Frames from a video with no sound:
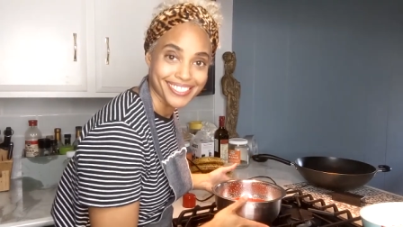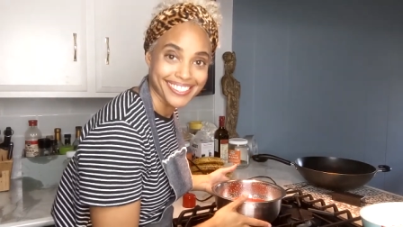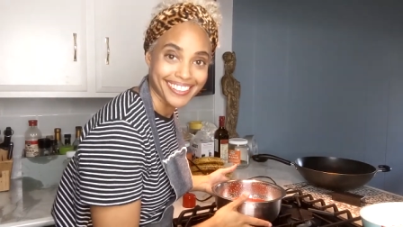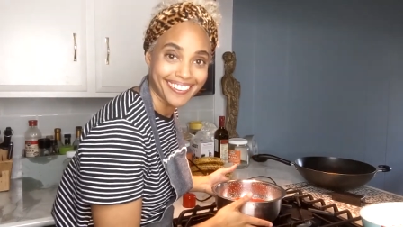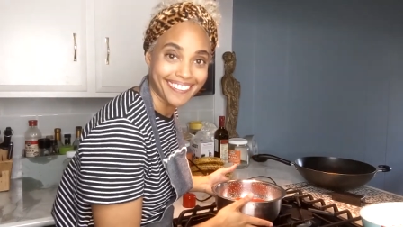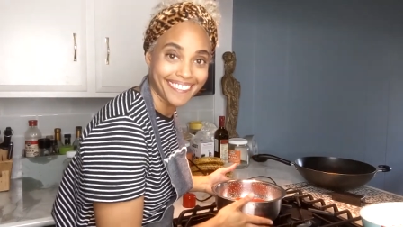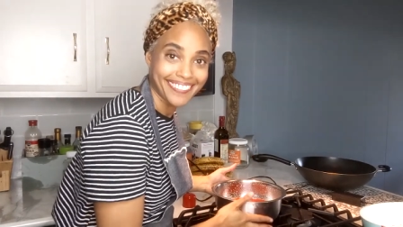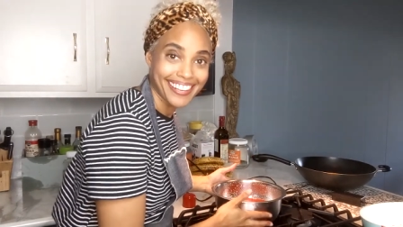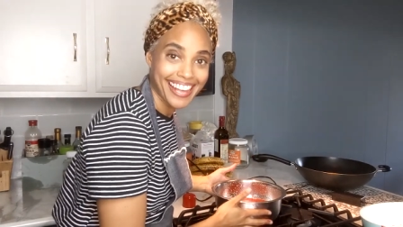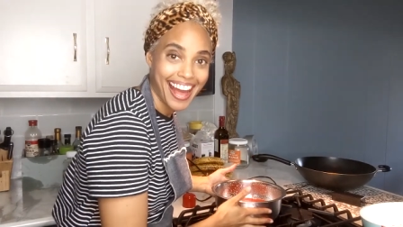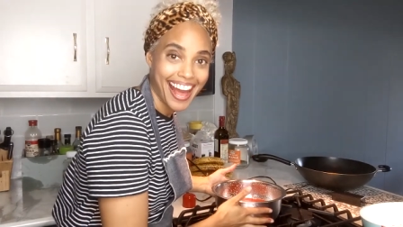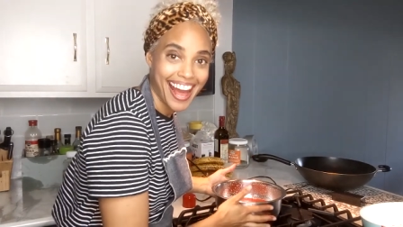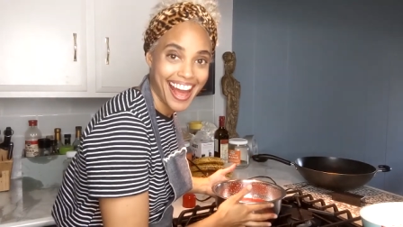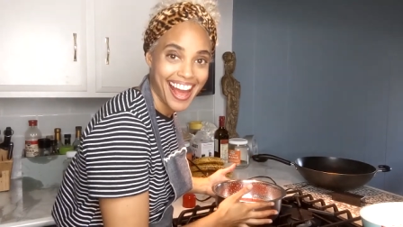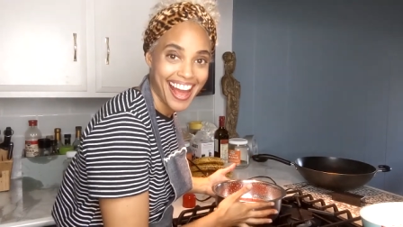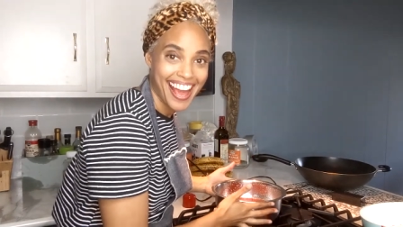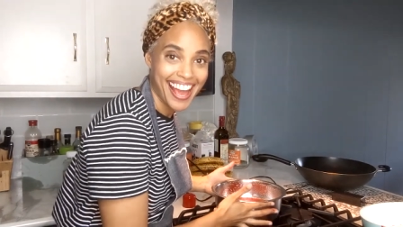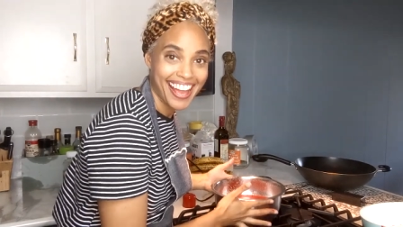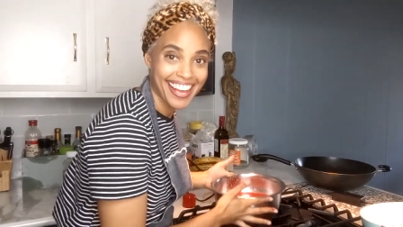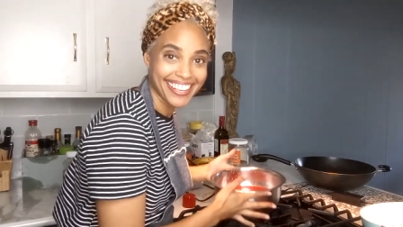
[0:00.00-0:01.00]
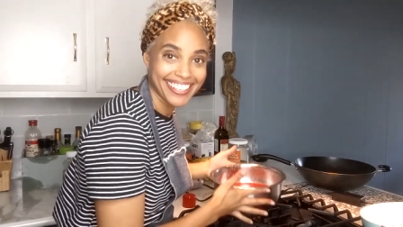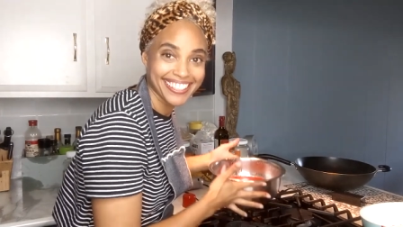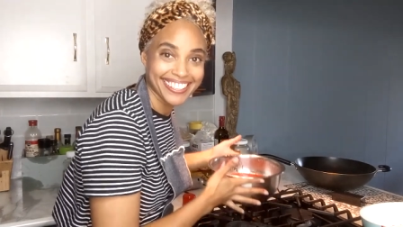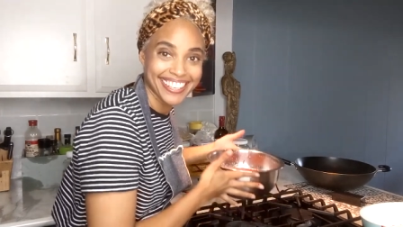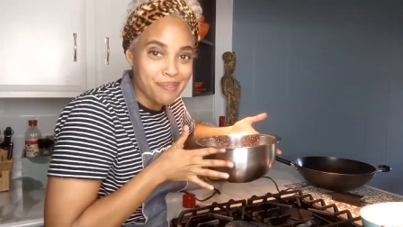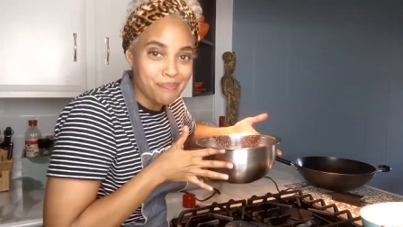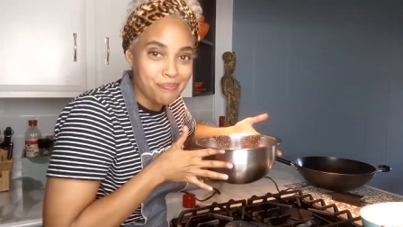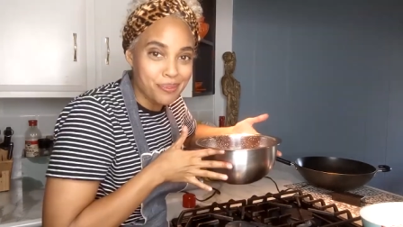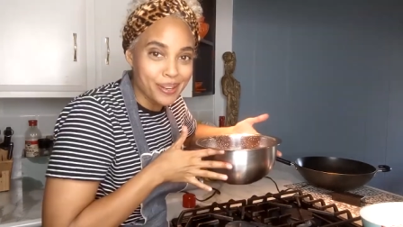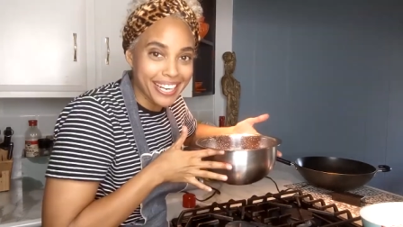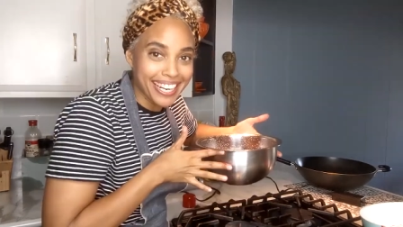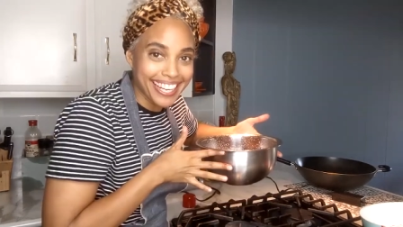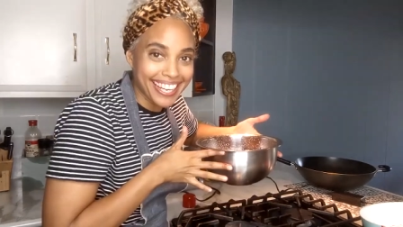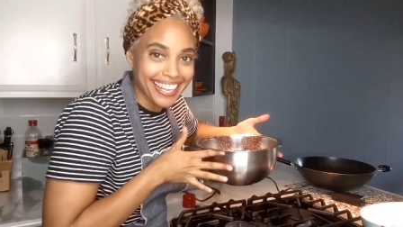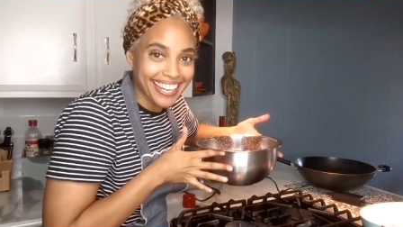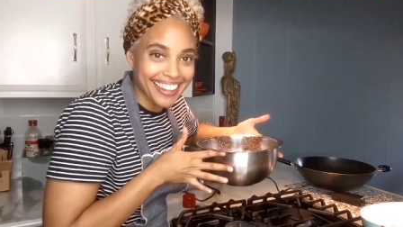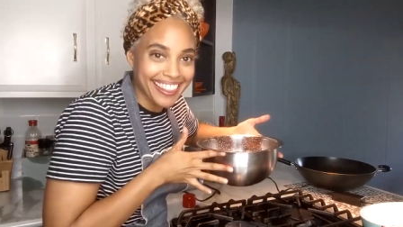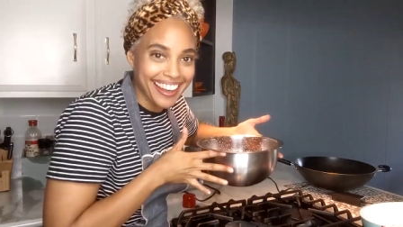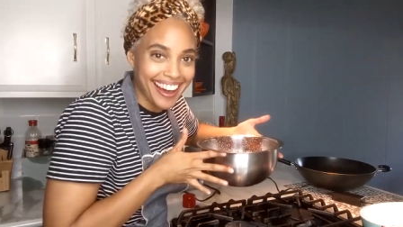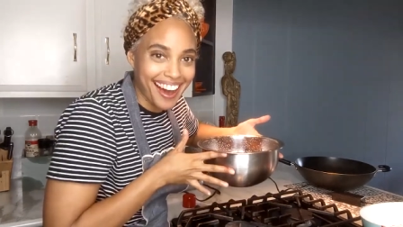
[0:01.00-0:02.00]
So yay, putting
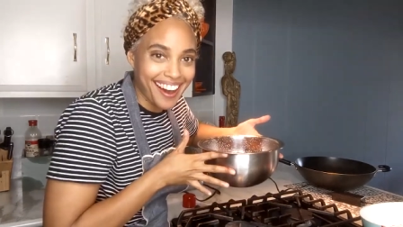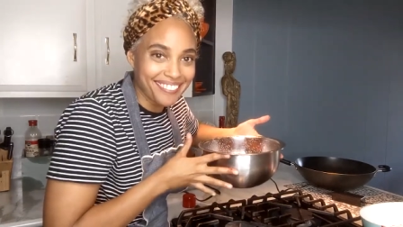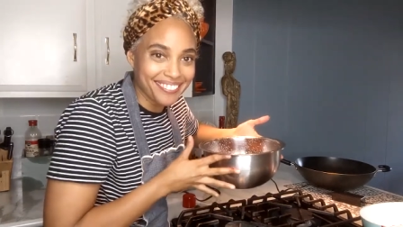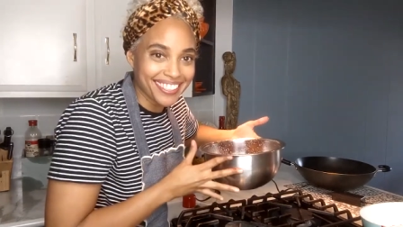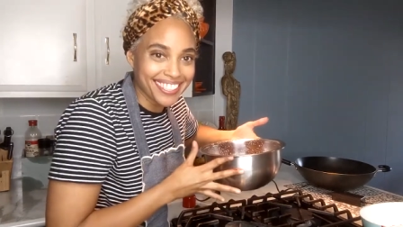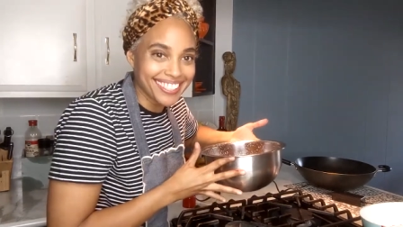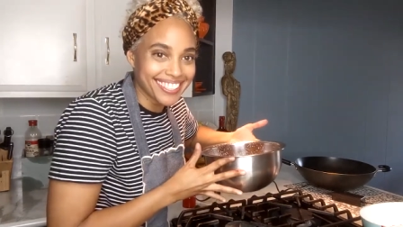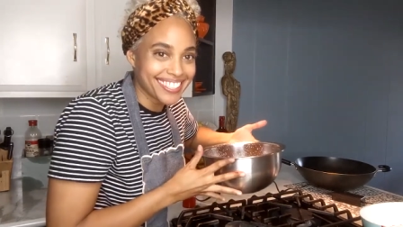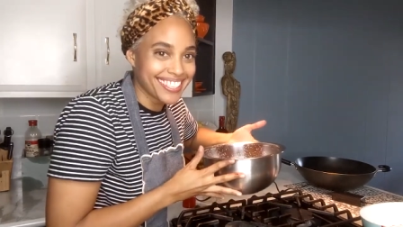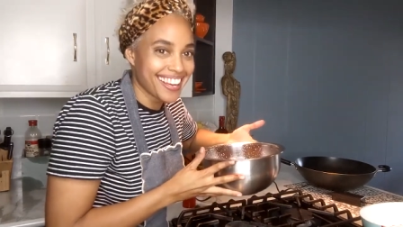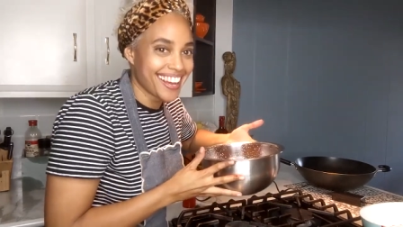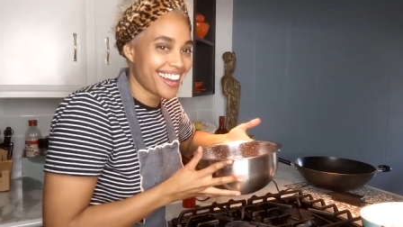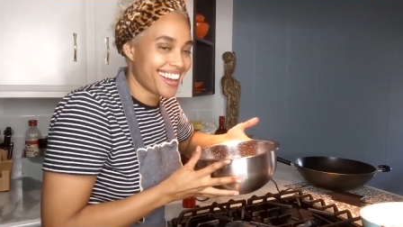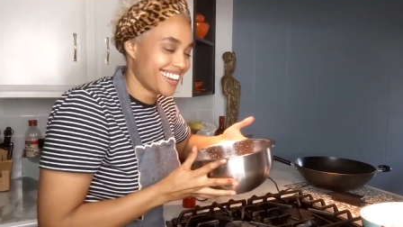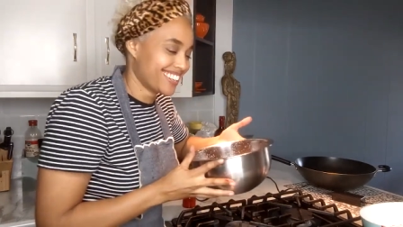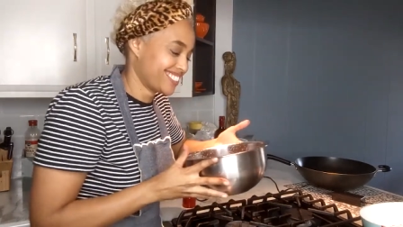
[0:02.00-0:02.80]
it in the oven.